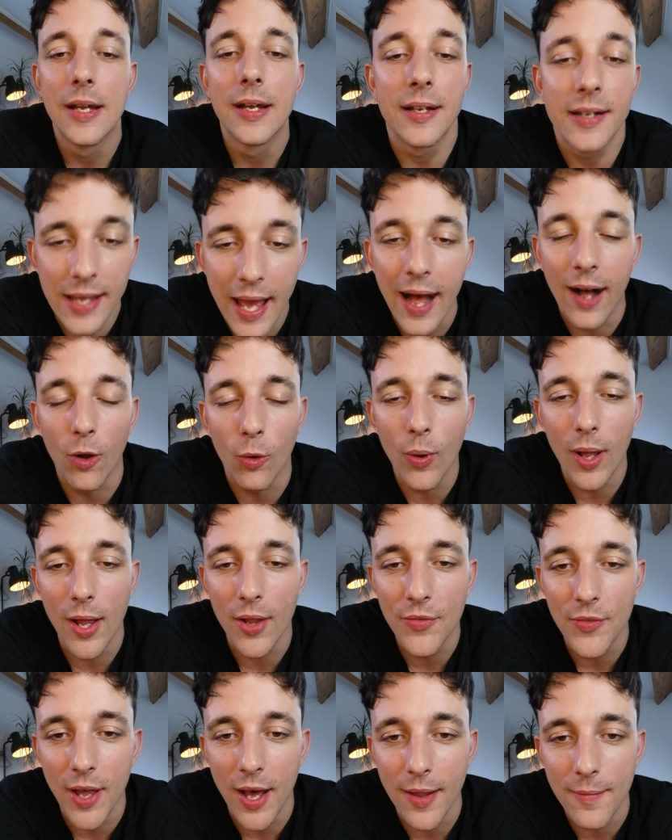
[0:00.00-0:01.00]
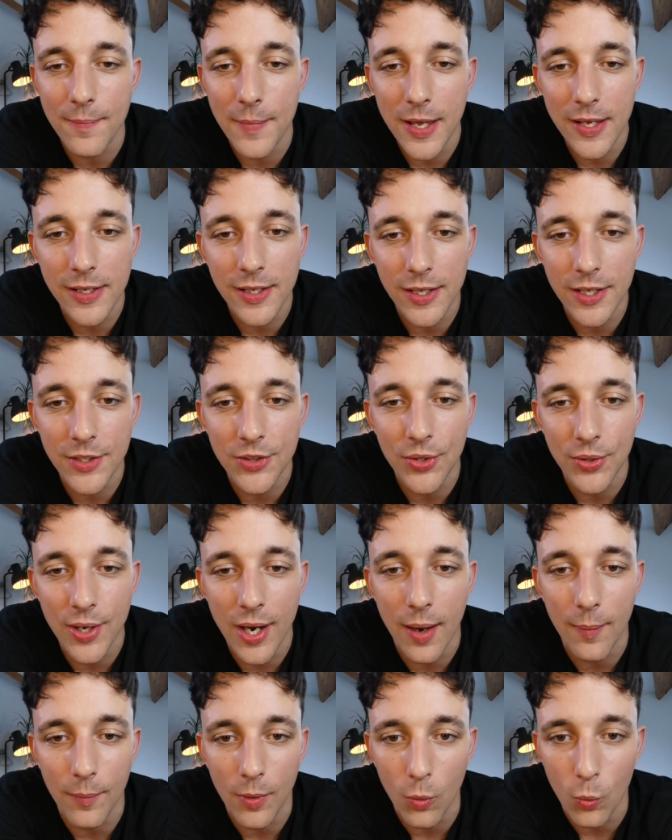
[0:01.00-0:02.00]
Gal, well done, making it to
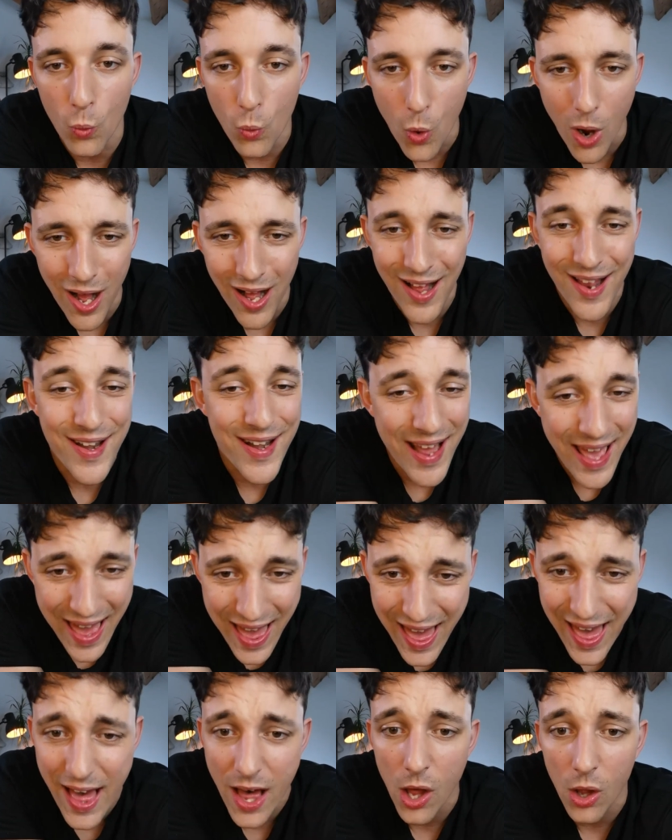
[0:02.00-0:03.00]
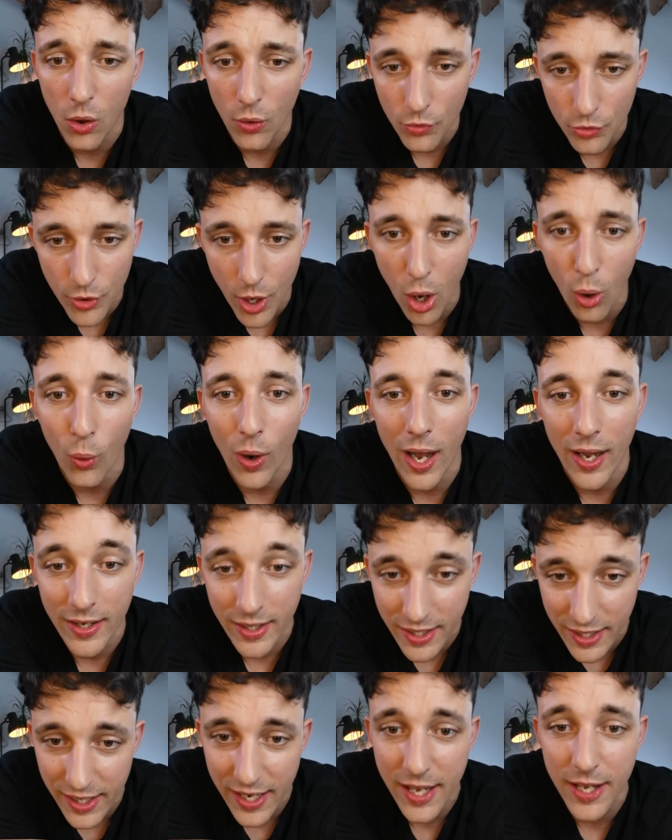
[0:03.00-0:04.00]
number one. L, Noah,
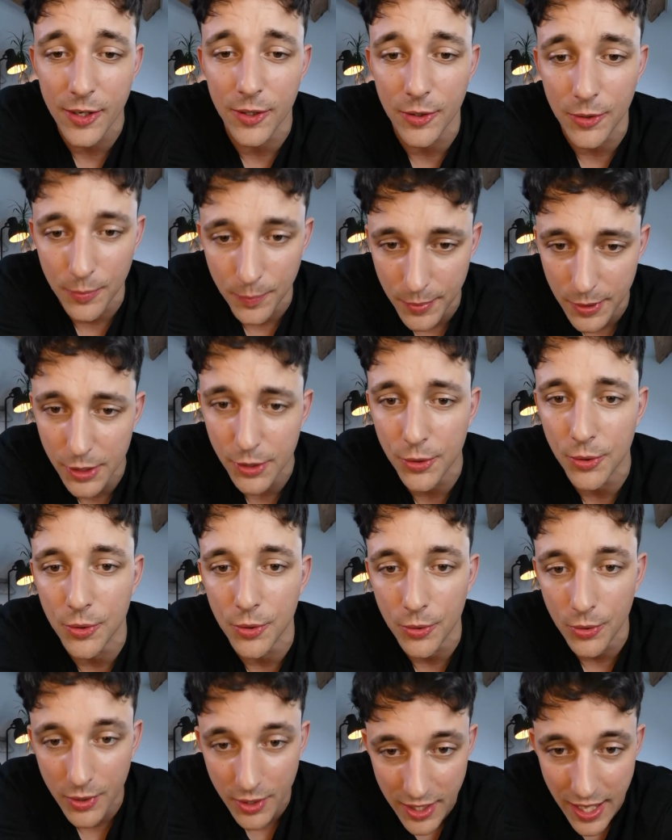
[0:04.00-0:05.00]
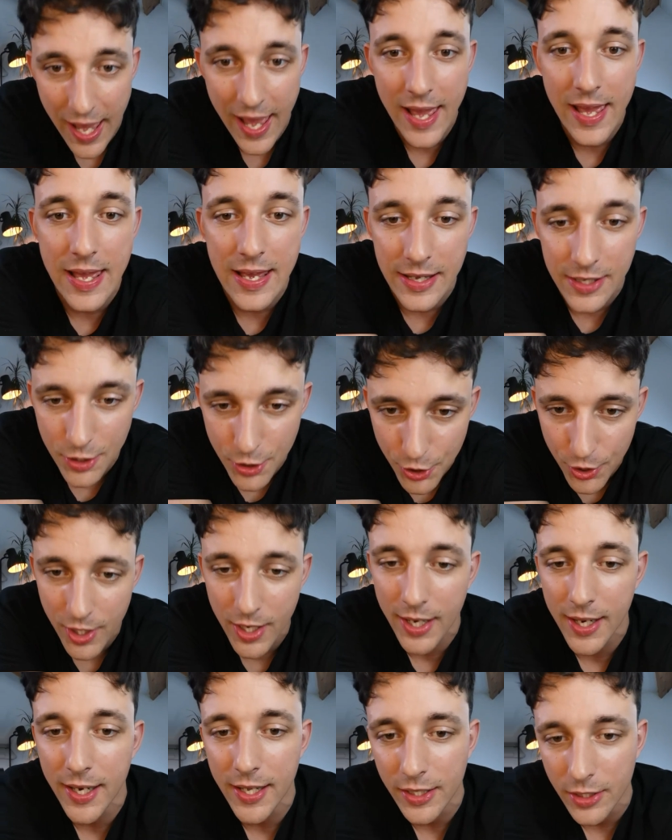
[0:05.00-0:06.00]
Creole, Blue, Cake,
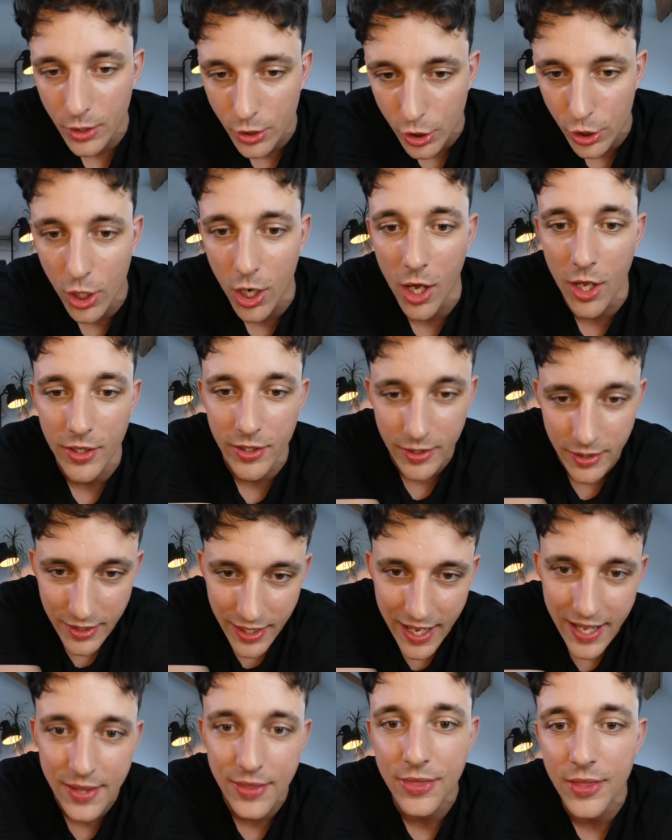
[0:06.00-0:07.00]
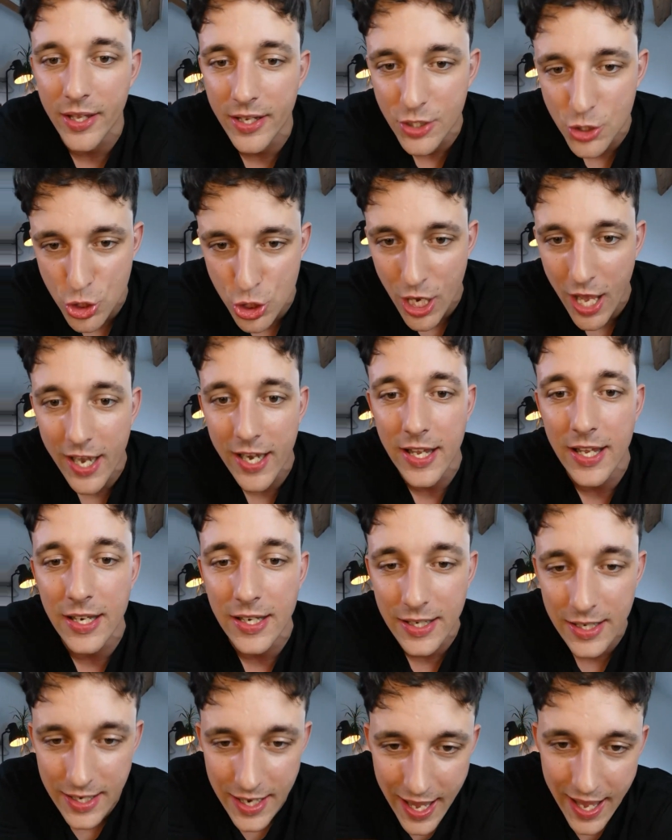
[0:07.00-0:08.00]
Trinity, Ron, Nathan, Jenny,
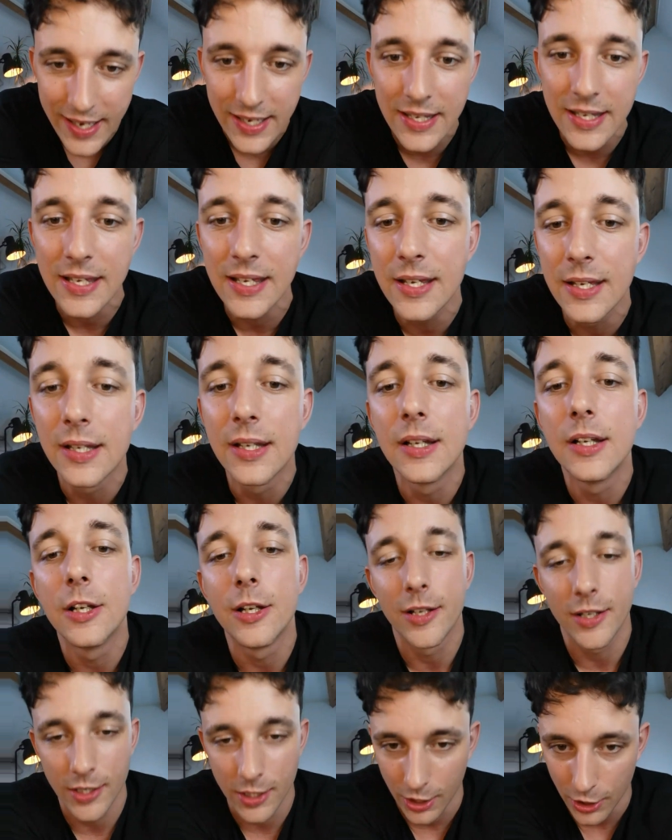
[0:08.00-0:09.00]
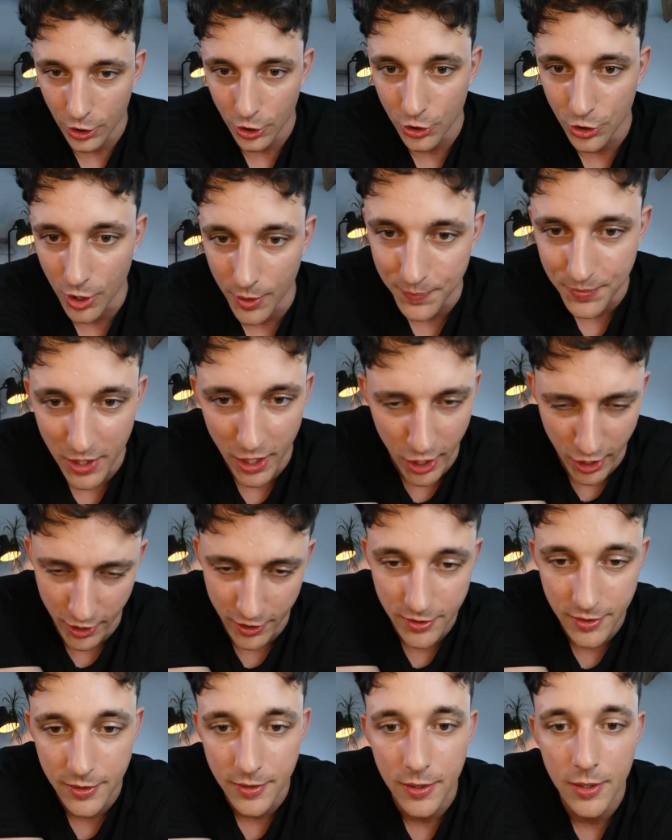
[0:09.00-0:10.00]
Nettie, in the top
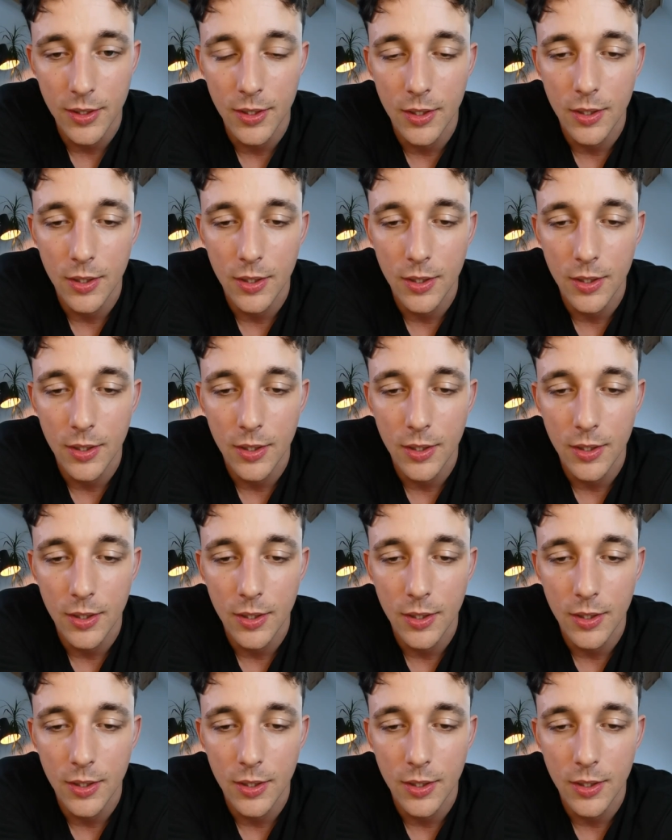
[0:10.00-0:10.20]
10.